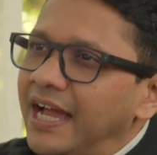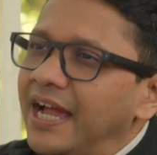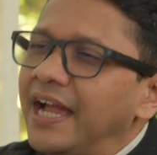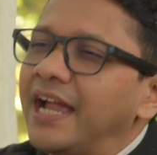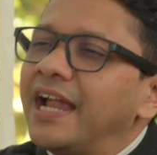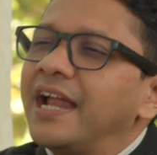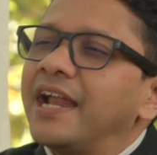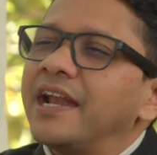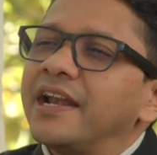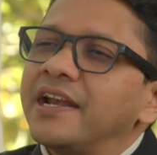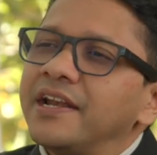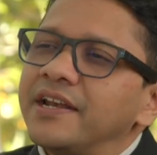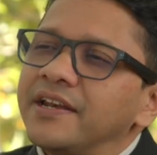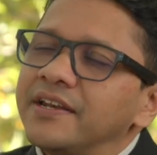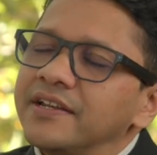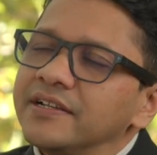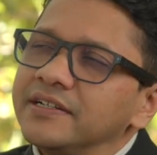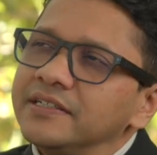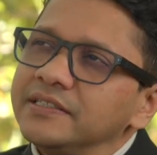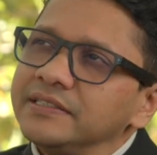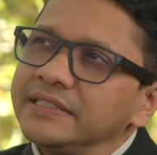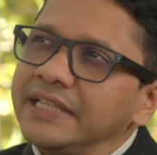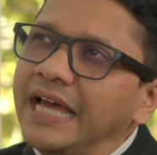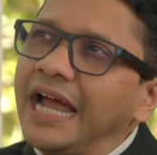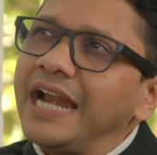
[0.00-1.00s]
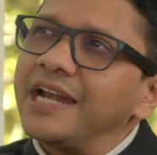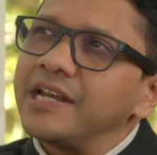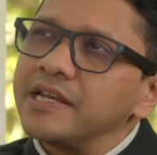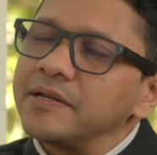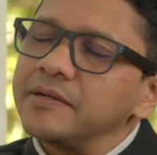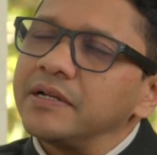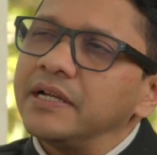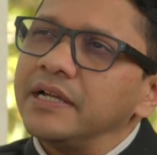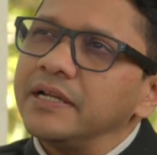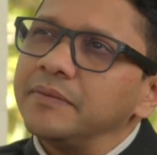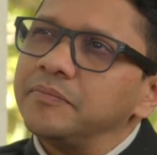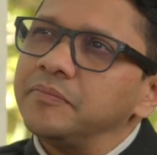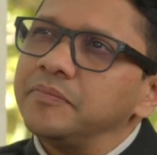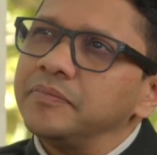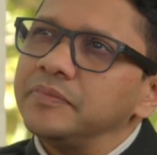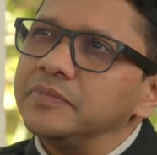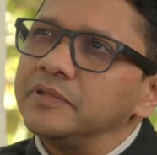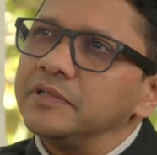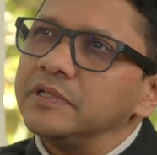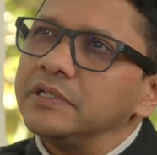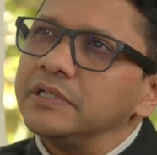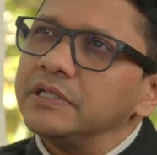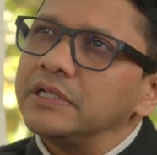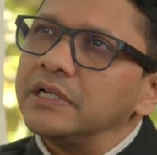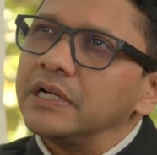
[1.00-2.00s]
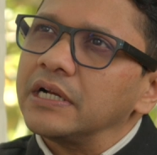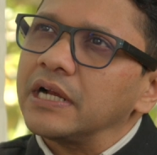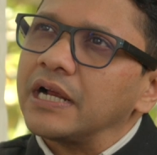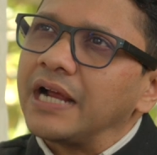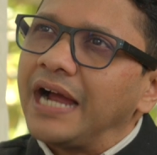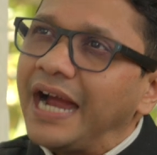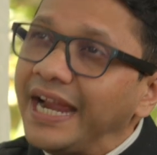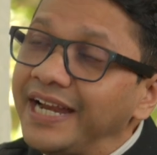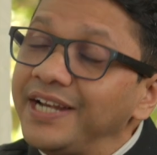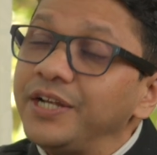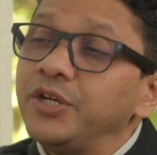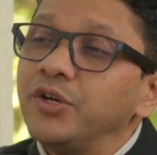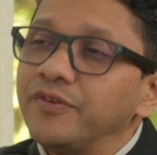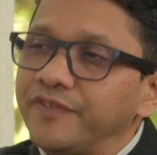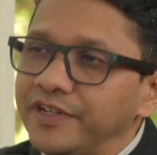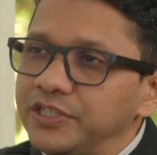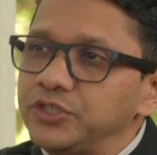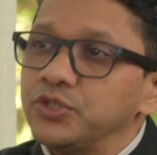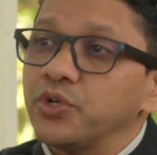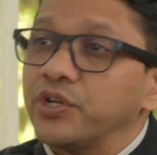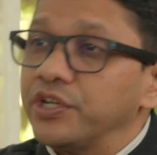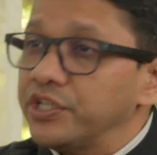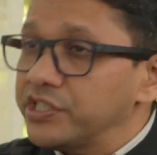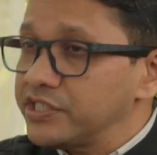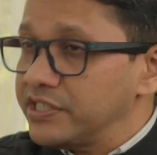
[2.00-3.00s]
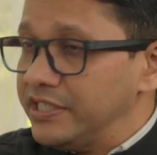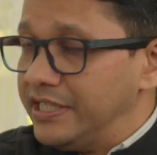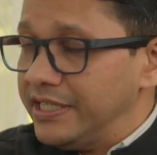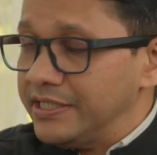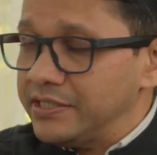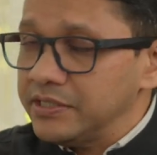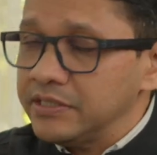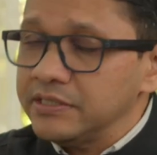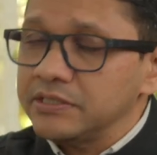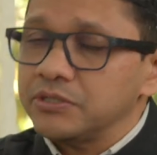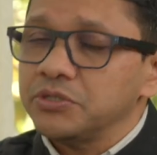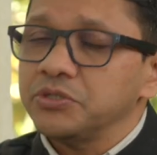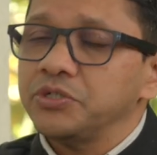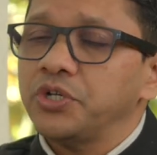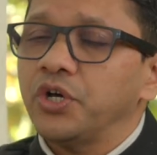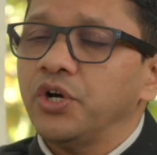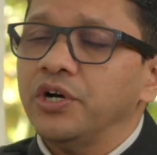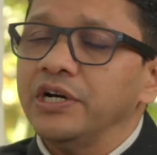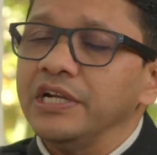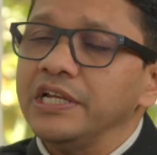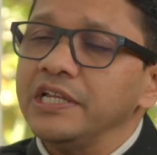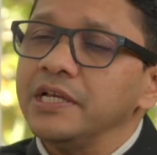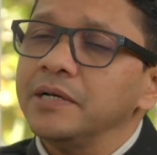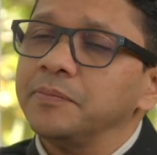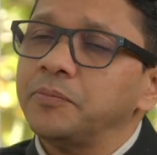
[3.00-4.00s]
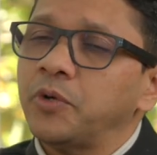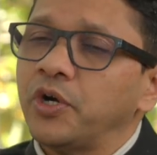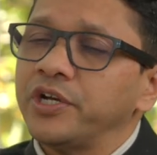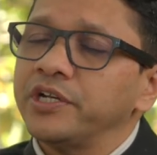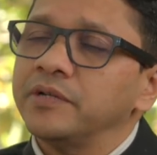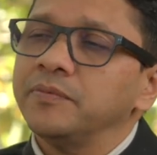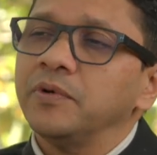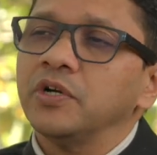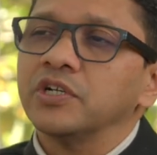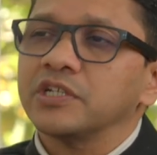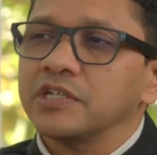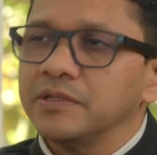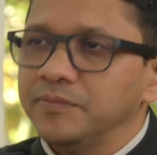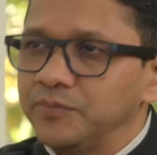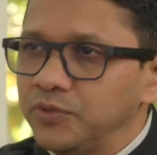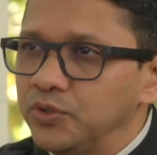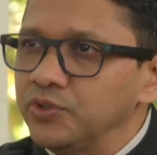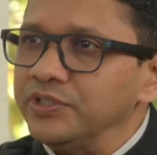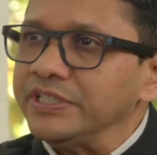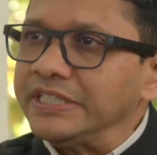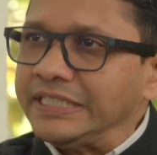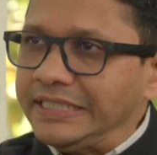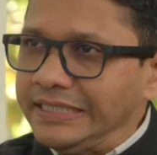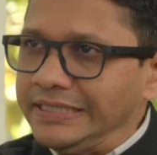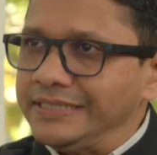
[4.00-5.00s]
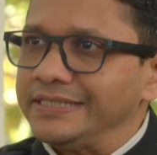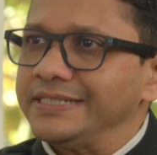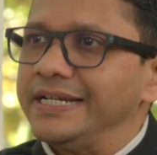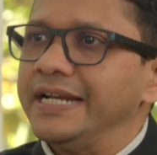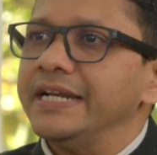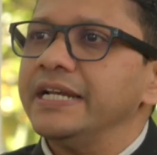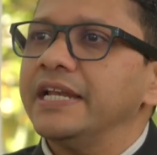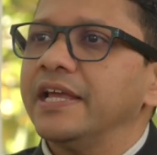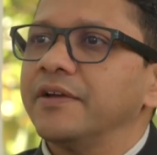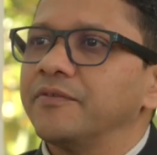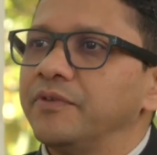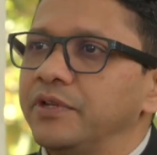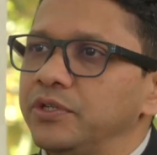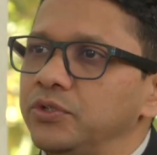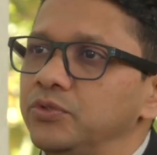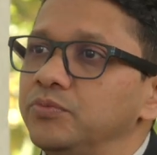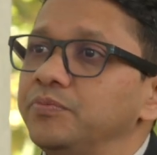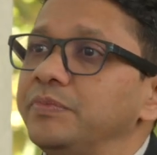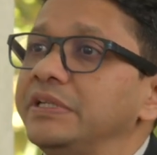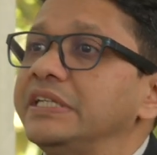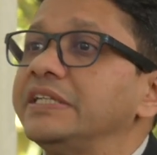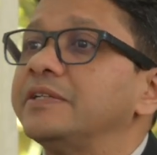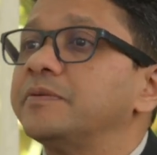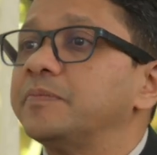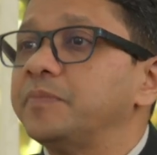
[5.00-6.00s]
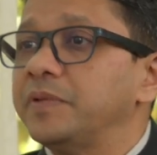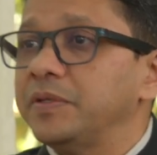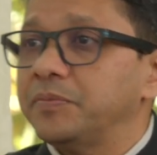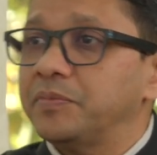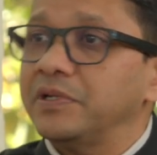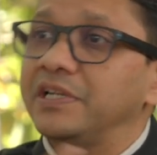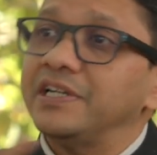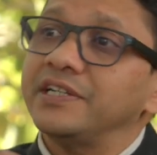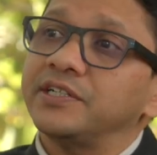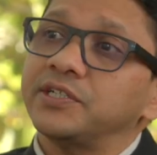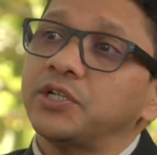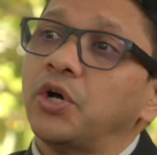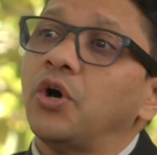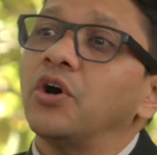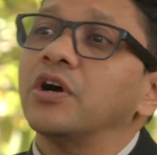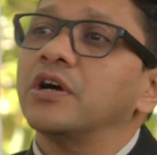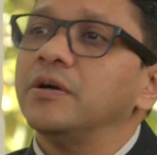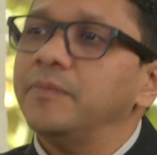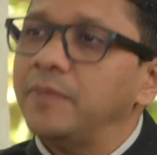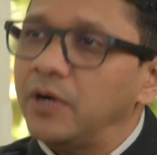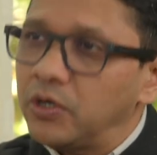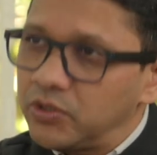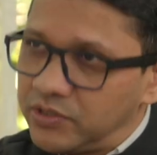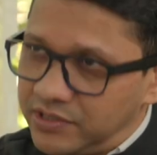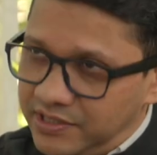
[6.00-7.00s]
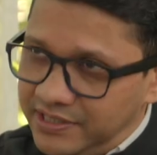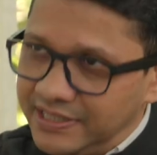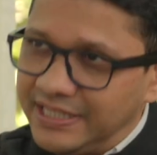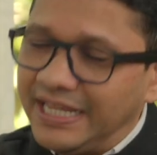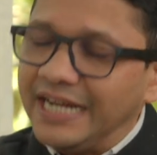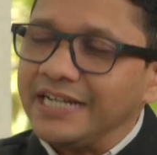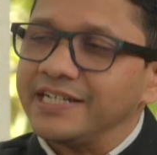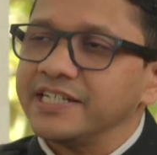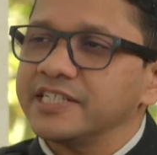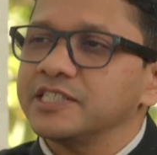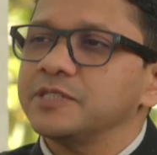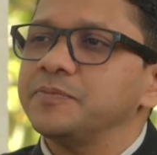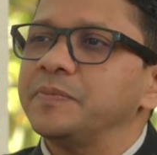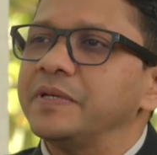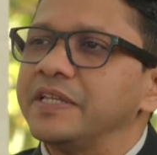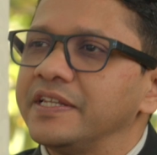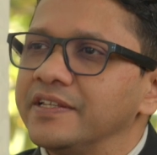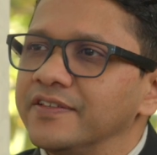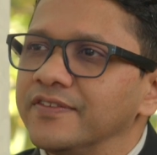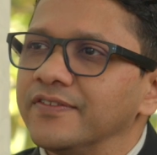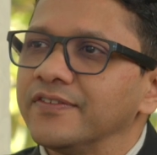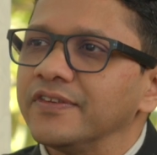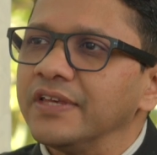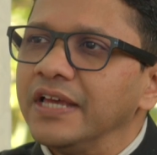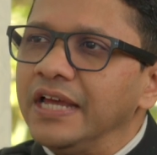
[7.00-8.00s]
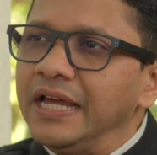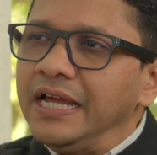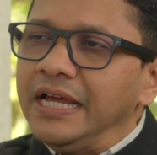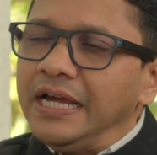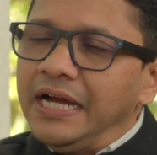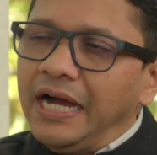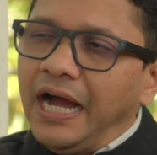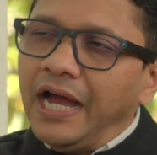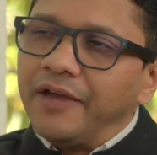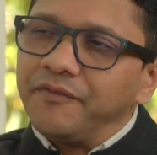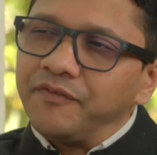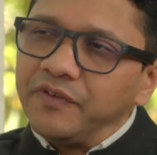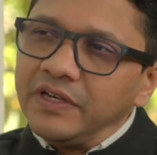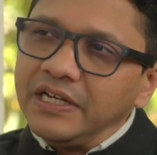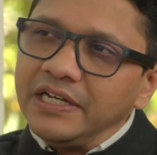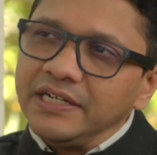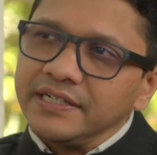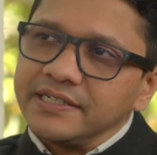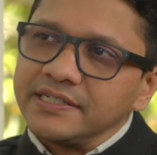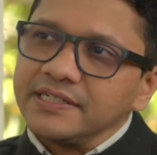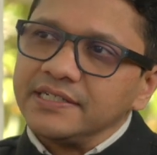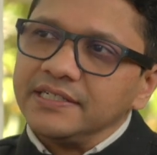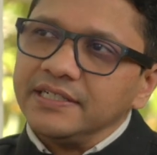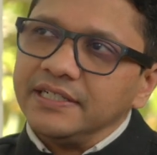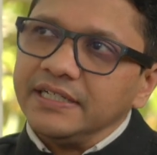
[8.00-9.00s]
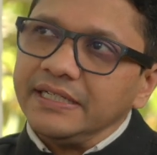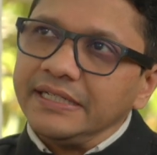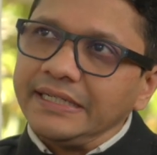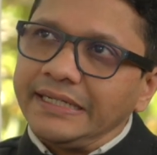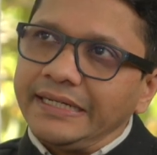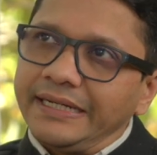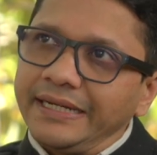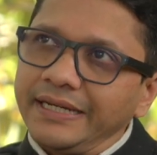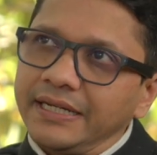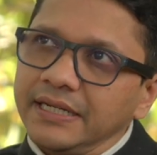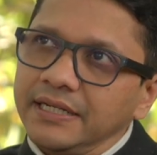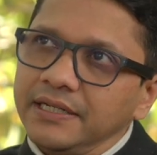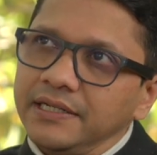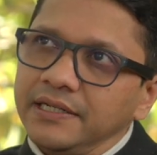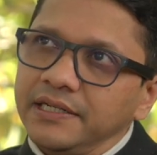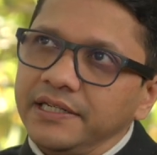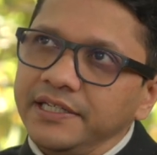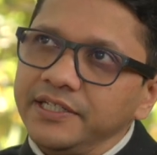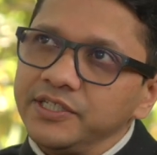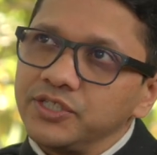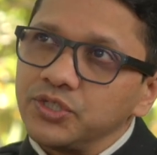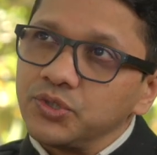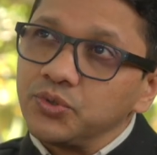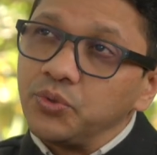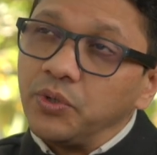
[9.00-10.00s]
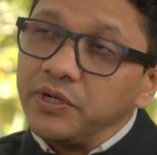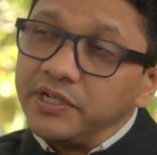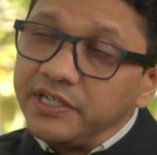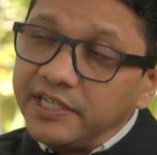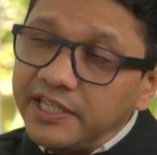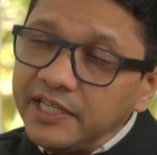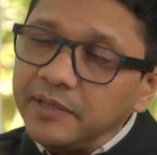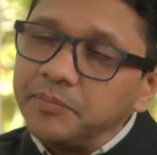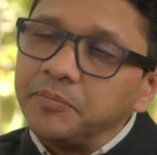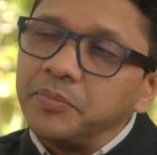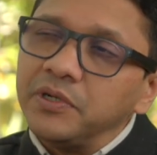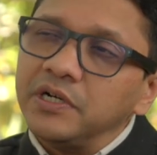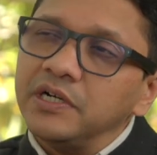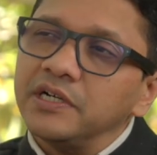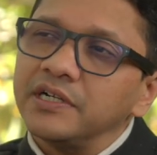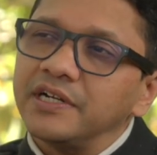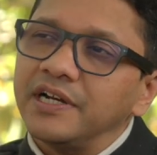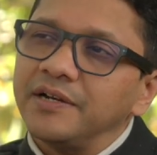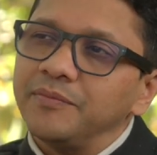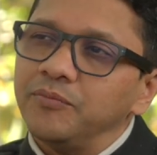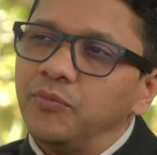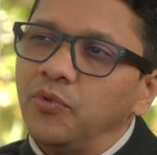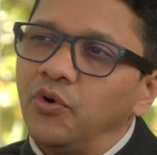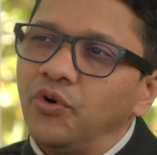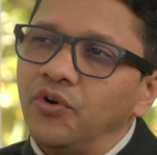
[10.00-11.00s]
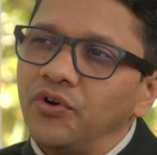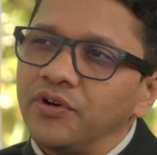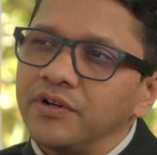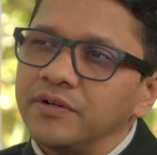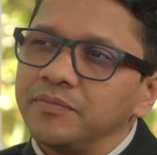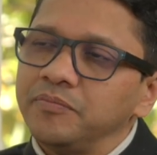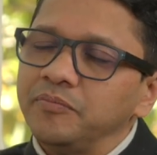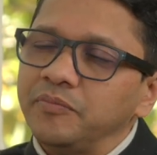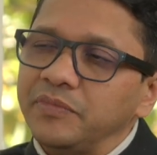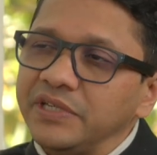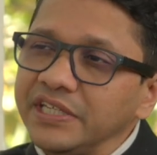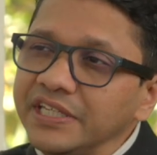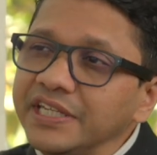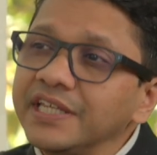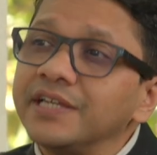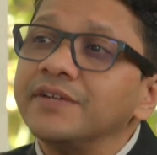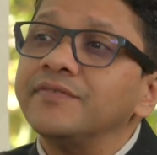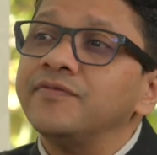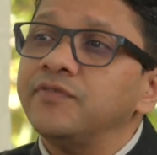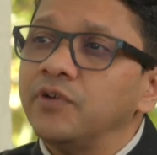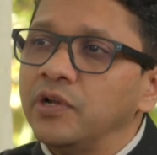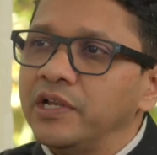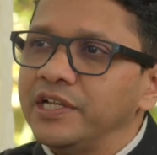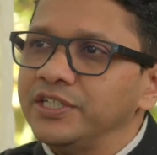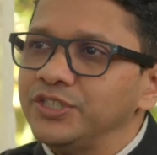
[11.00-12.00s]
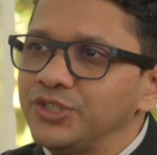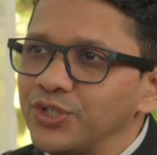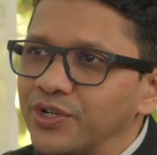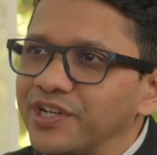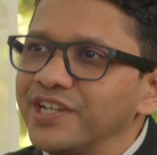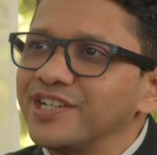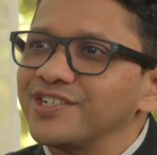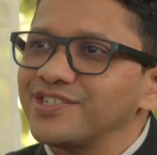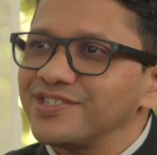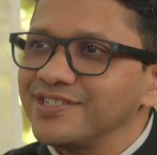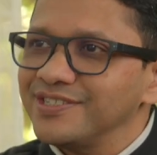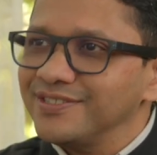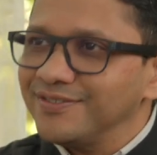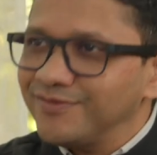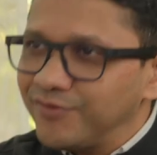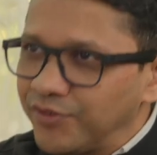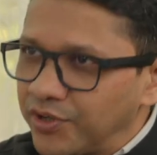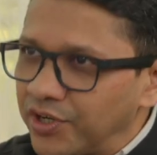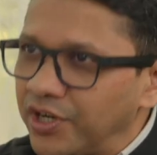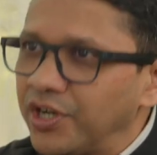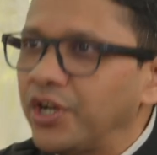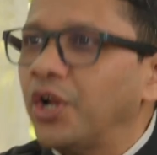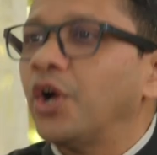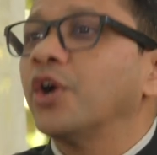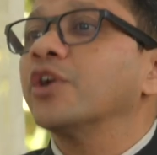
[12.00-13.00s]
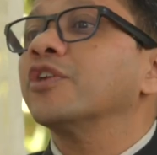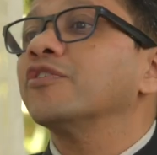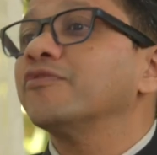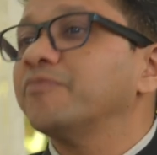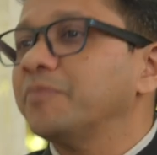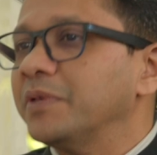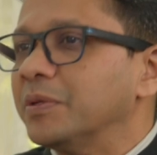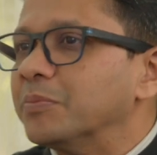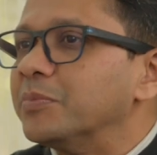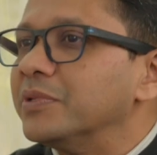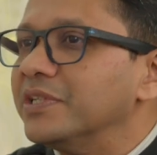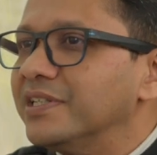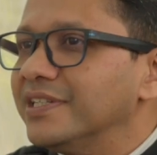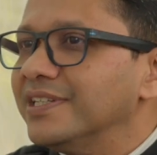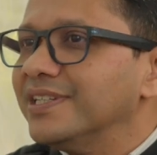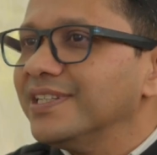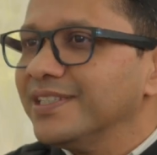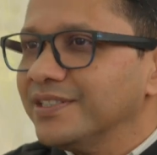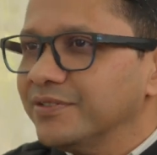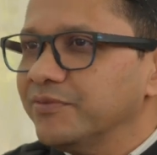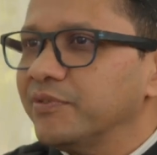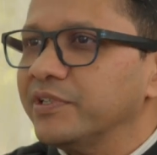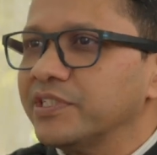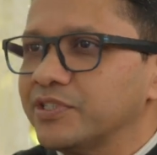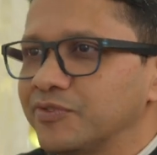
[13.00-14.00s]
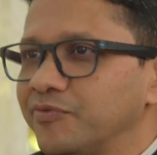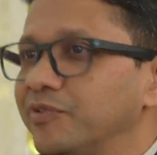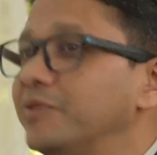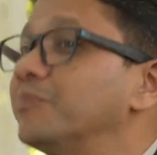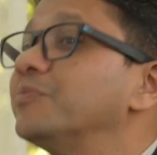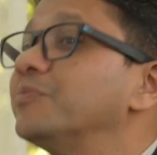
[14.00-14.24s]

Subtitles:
And that kind of education, and to your earlier point about communities, right, like when you meet people and talk about that experience, I feel it leads to a deeper and more meaningful education for a lot of people, which we